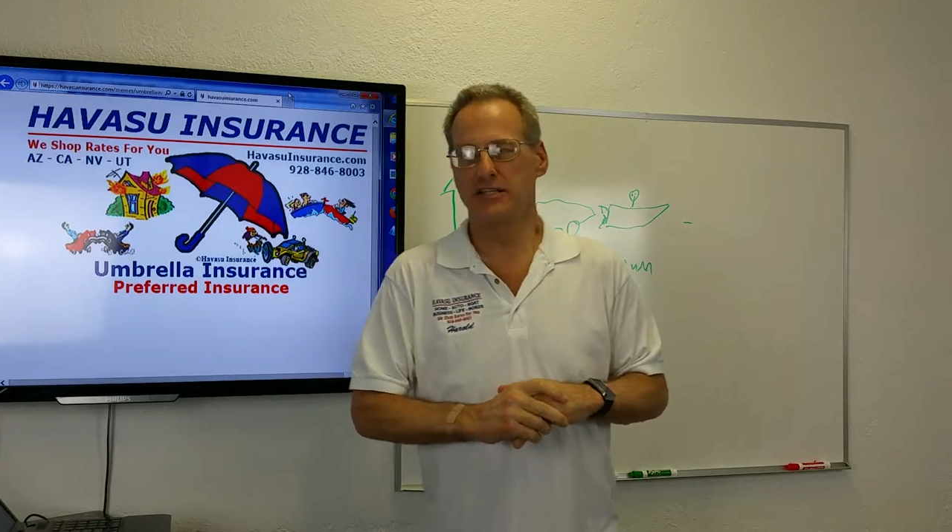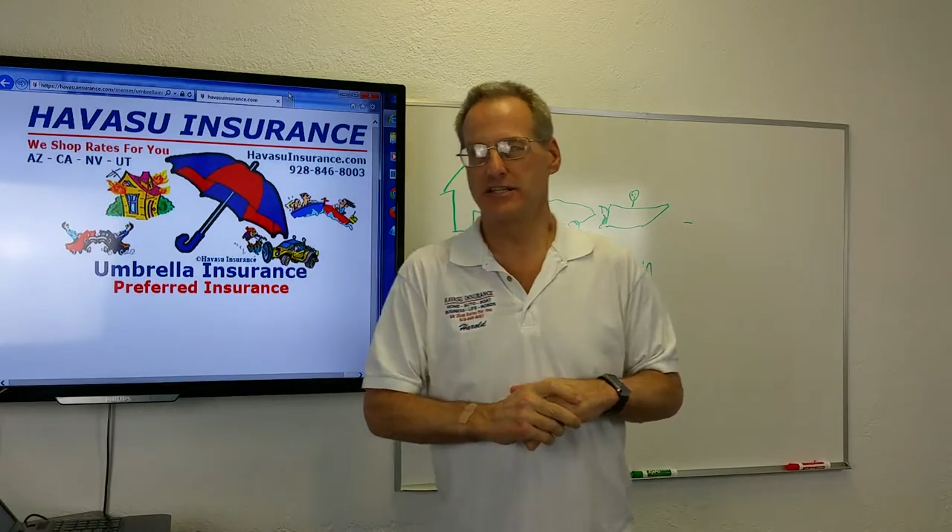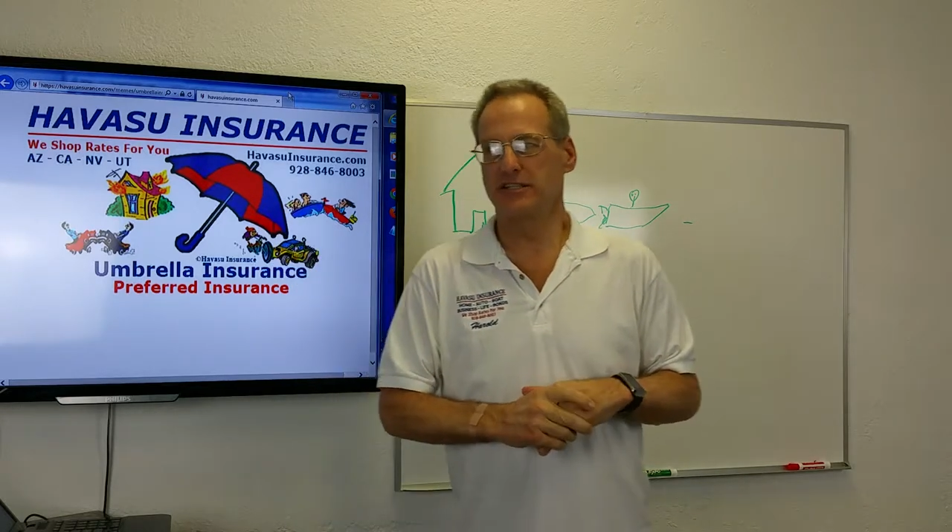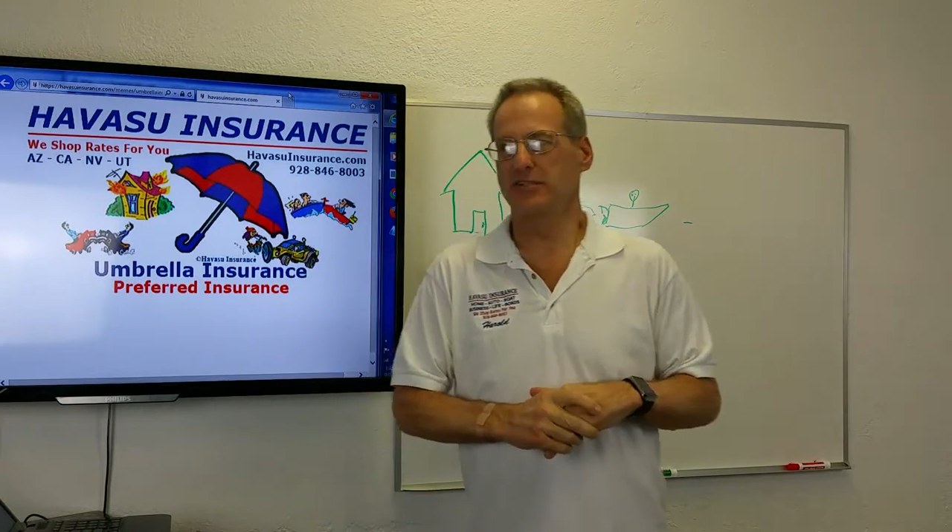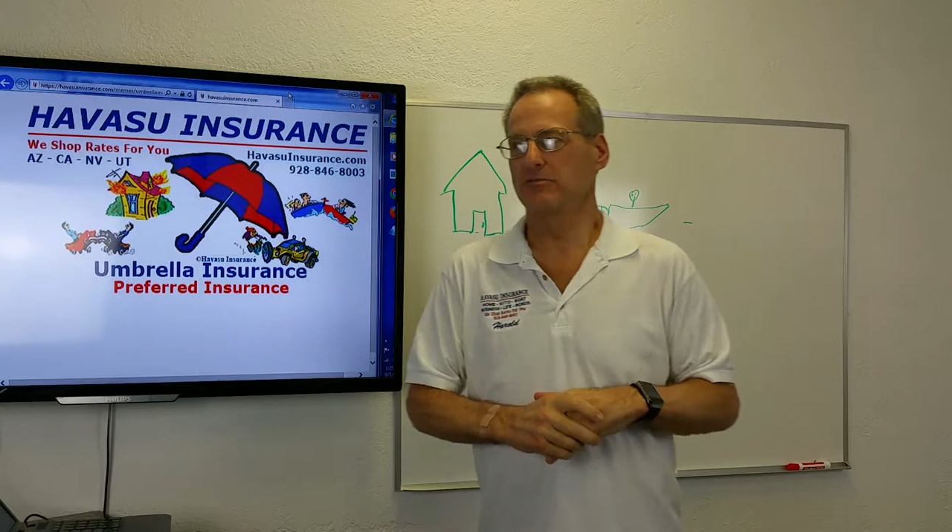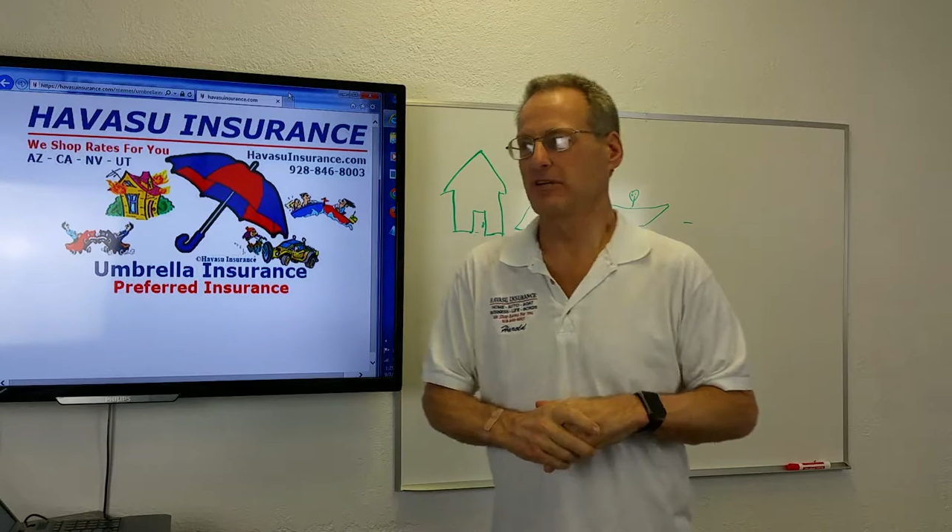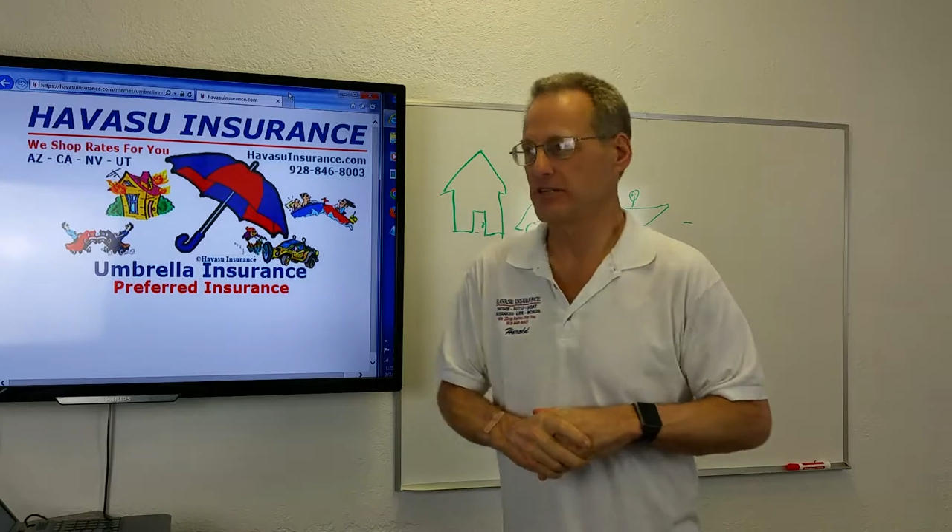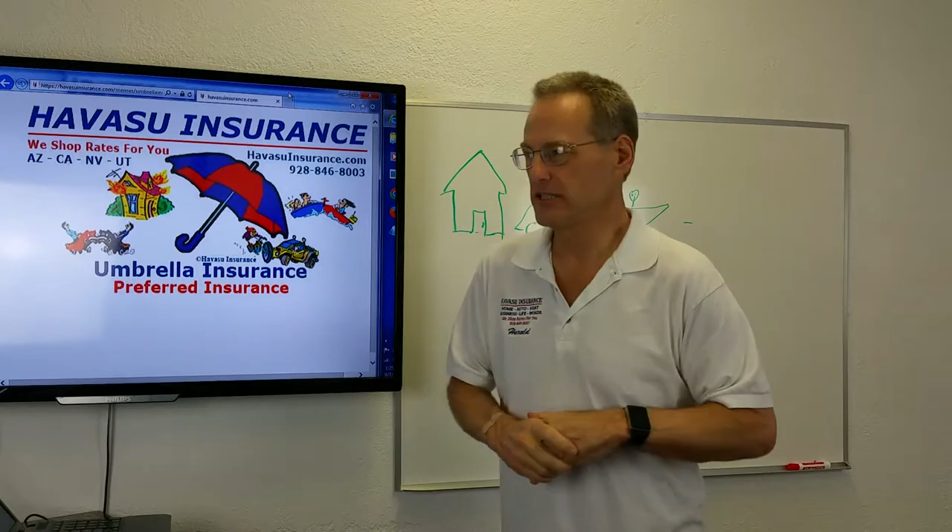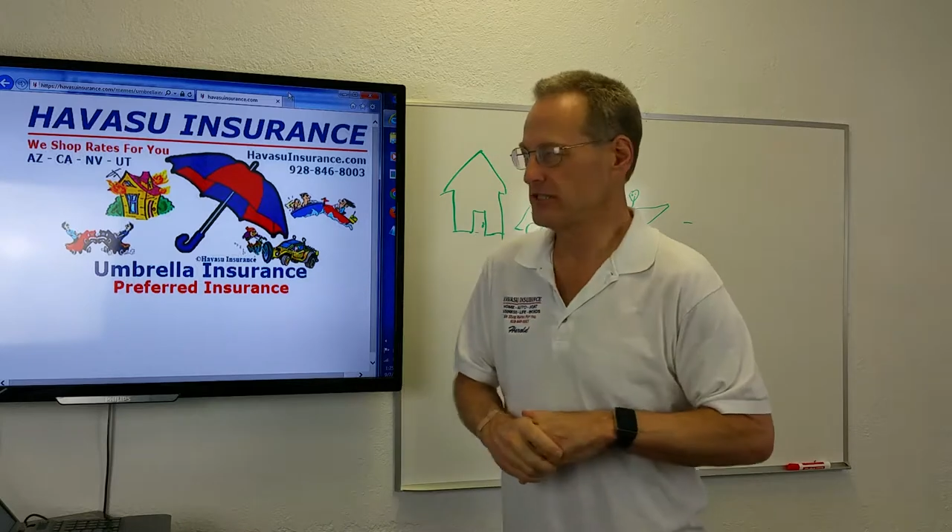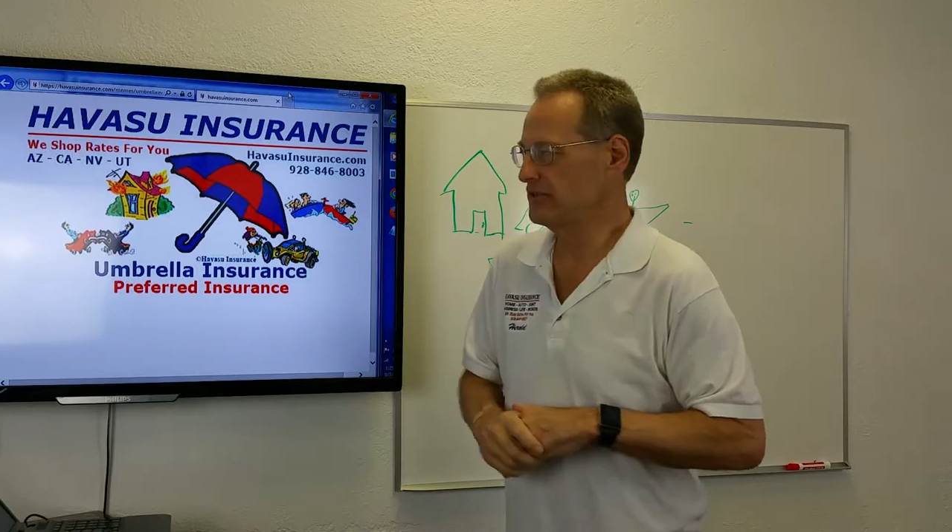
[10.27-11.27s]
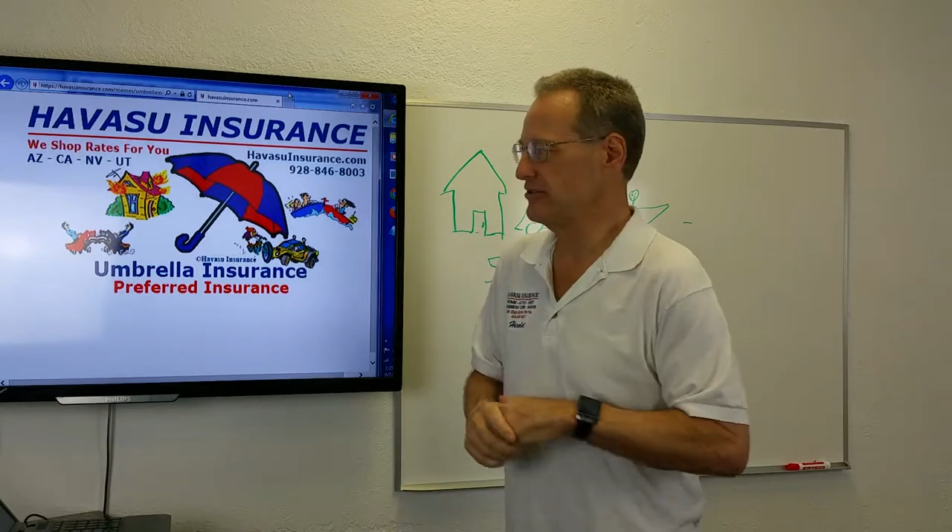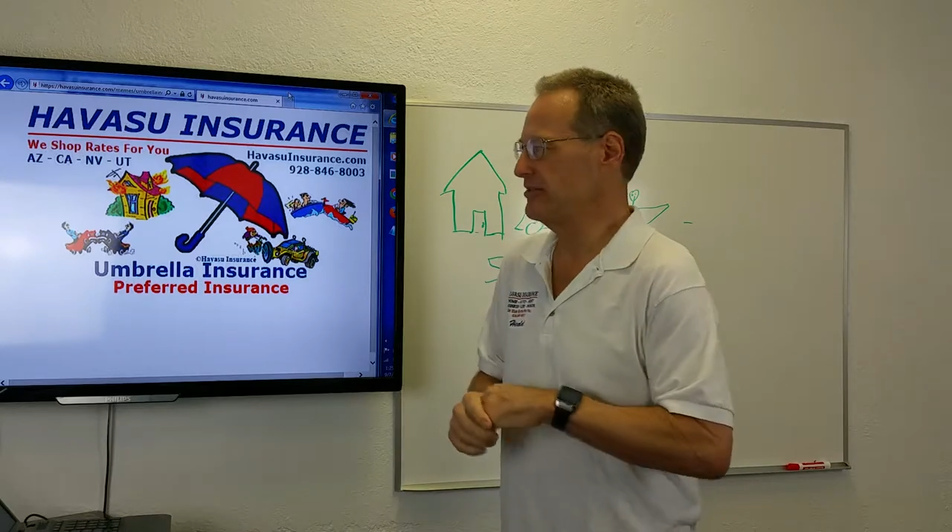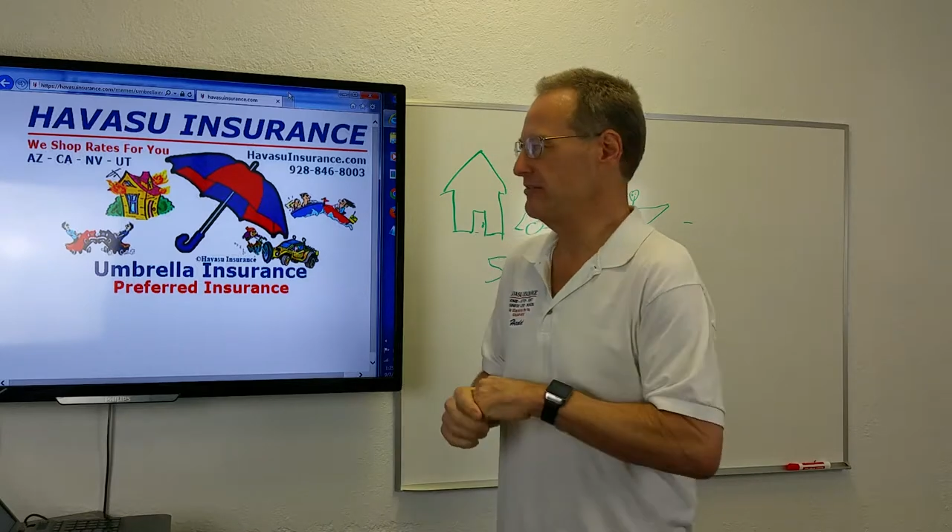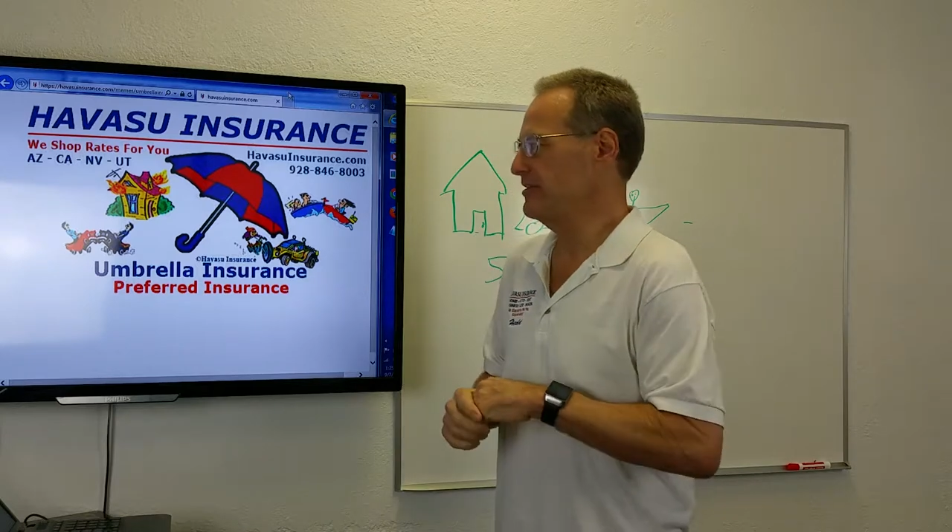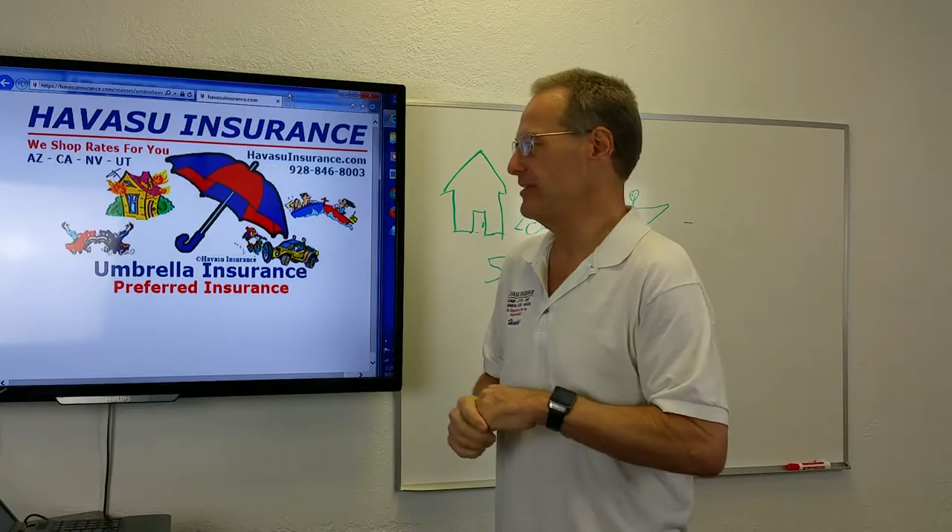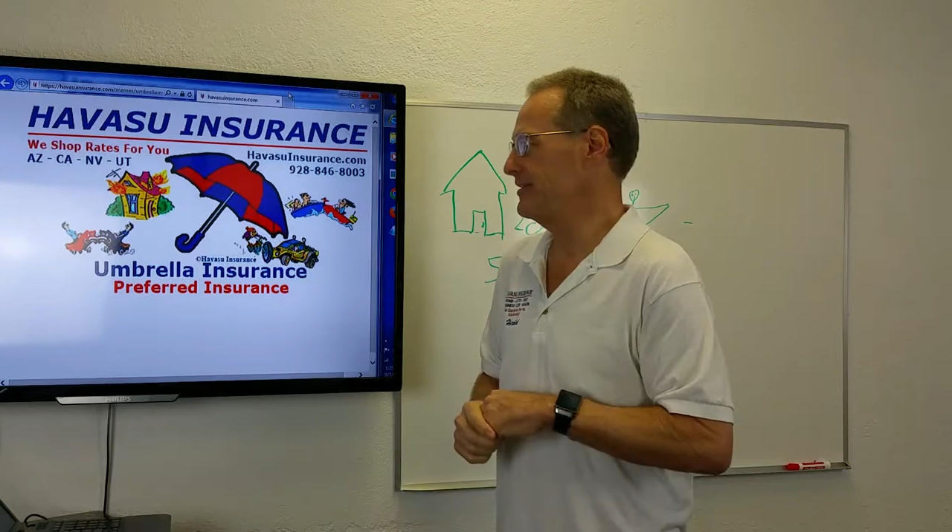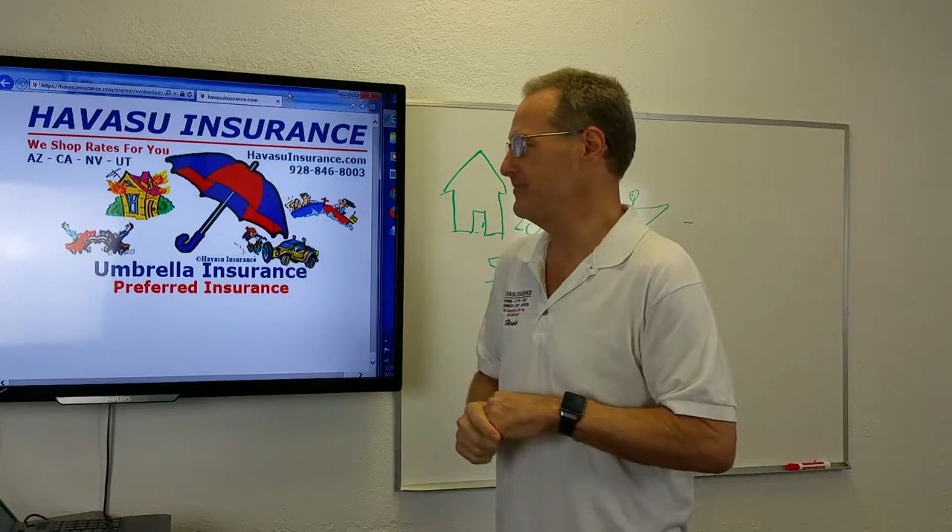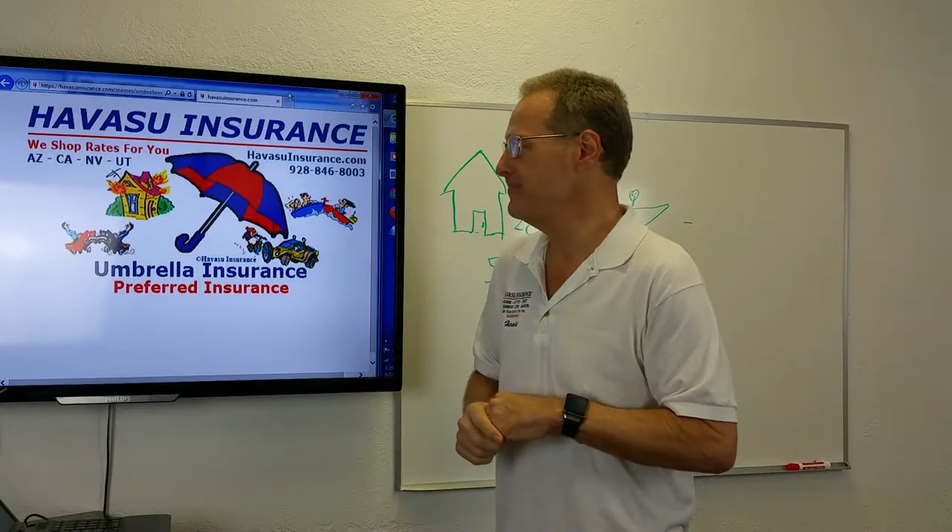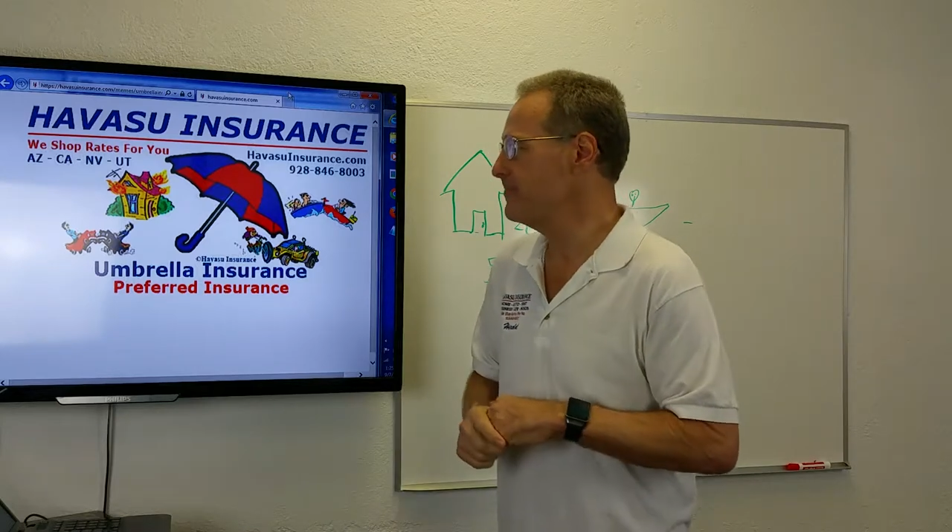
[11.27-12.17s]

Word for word: as you're walking down the street in the rain.